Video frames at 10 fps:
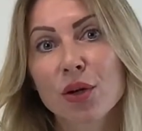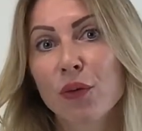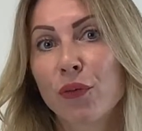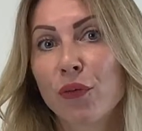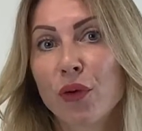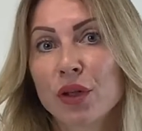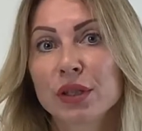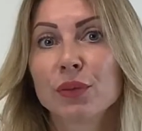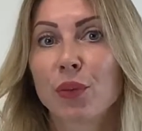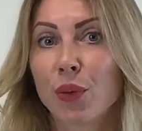of
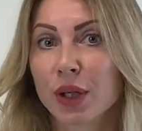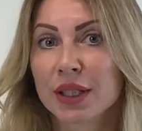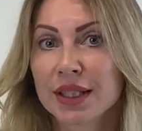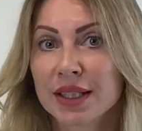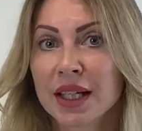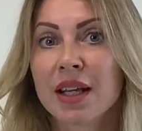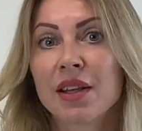foreign words